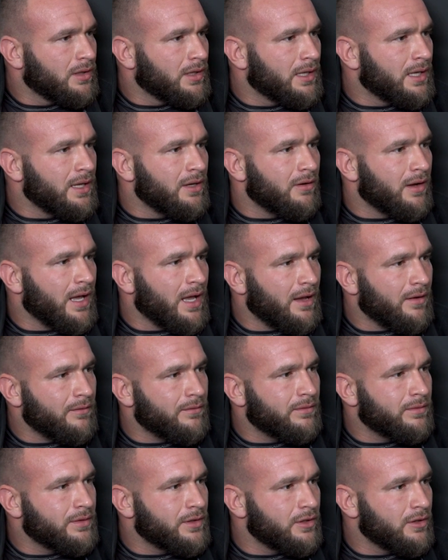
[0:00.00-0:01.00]
he'll
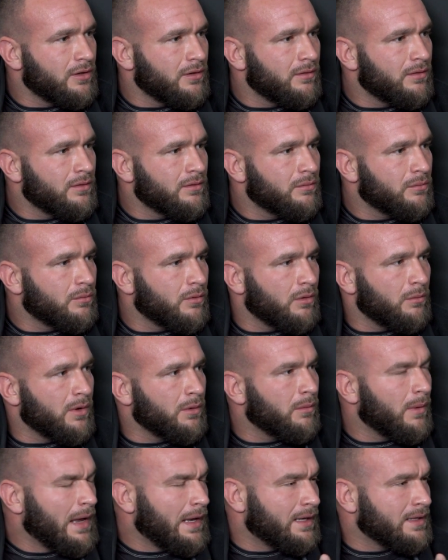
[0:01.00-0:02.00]
have, what
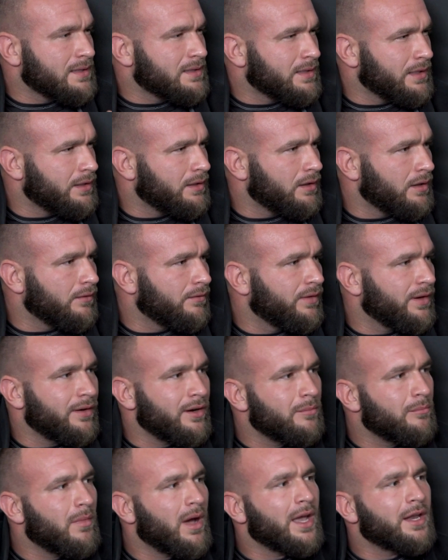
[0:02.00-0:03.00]
we might consider a
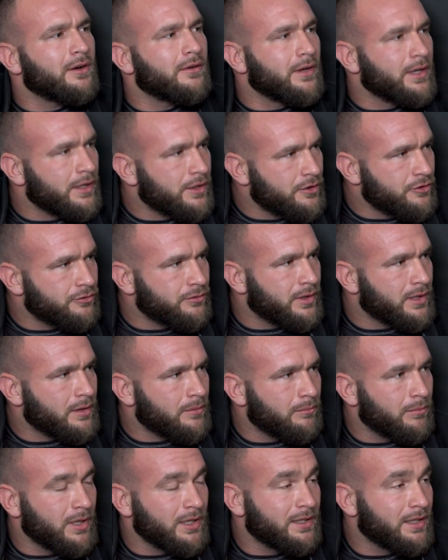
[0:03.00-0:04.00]
very minor injury,
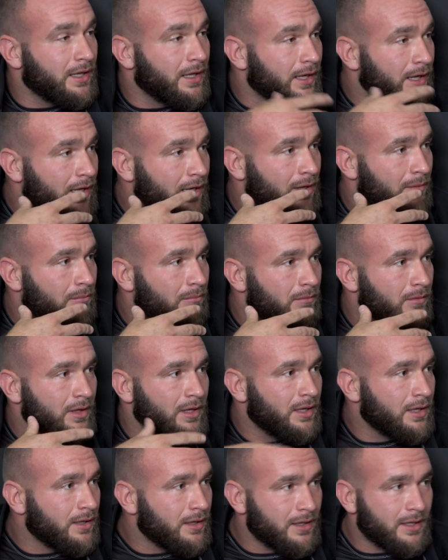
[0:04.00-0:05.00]
but to him,
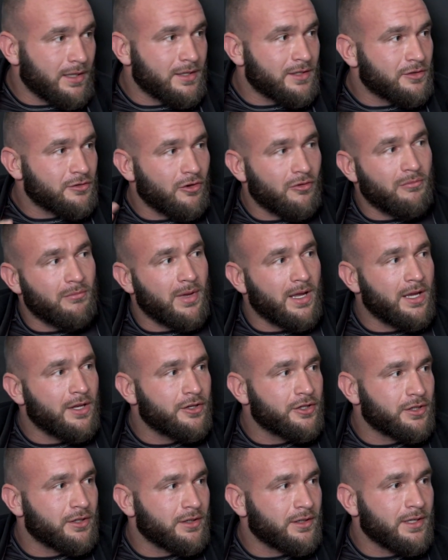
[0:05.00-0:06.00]
it's so
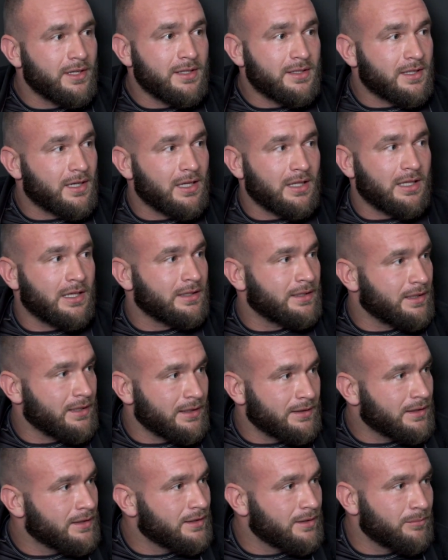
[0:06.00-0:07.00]
major, he's collecting
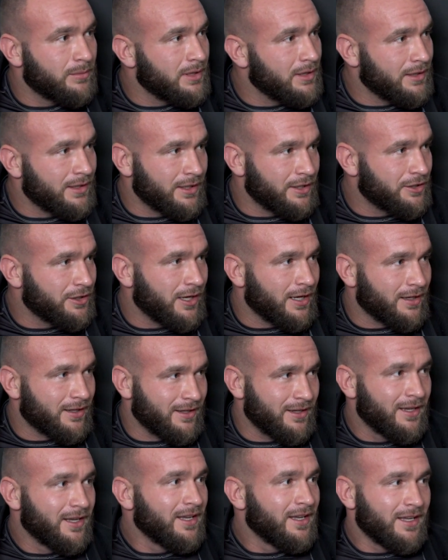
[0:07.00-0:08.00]
a disability check.
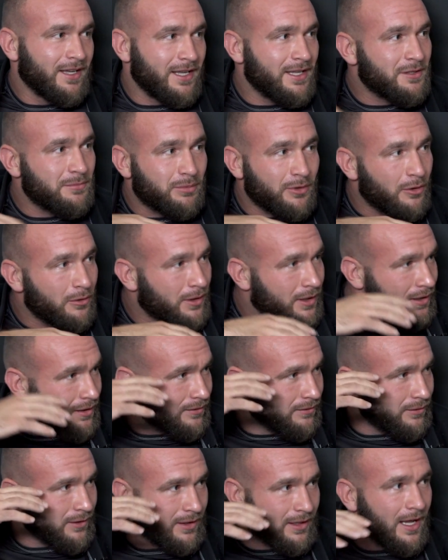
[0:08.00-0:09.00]
Mm-hmm. He's broken
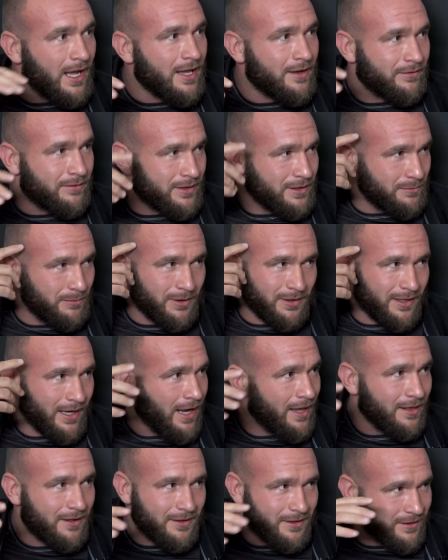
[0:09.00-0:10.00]
for life. His
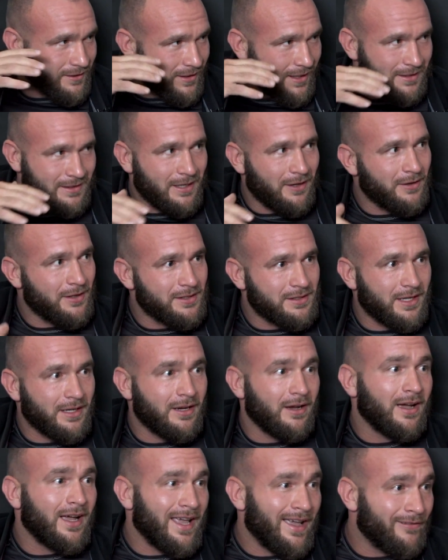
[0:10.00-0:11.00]
mentality, that's how he's
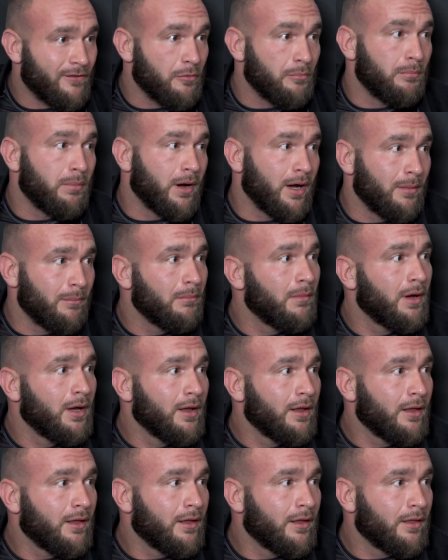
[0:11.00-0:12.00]
like, oh, I have a bum,
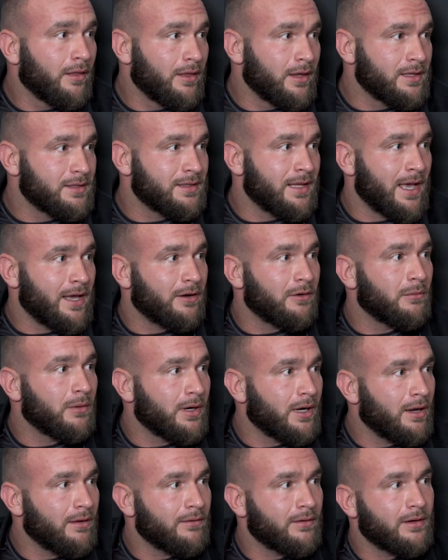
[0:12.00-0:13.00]
this, that, or
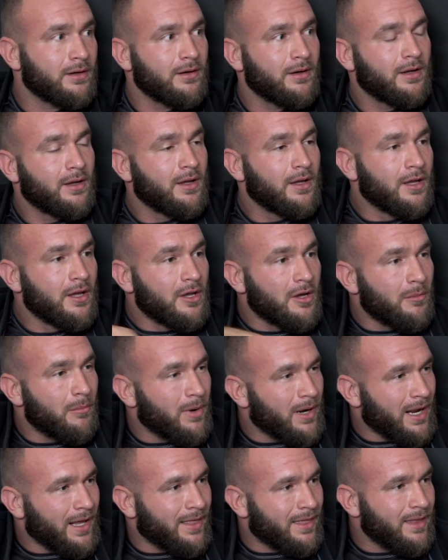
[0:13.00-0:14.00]
whatever.
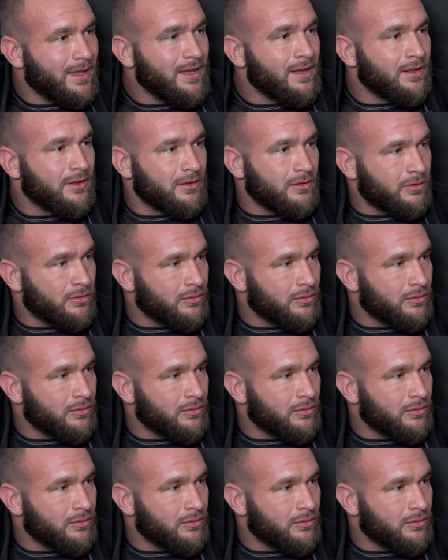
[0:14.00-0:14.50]
But I think,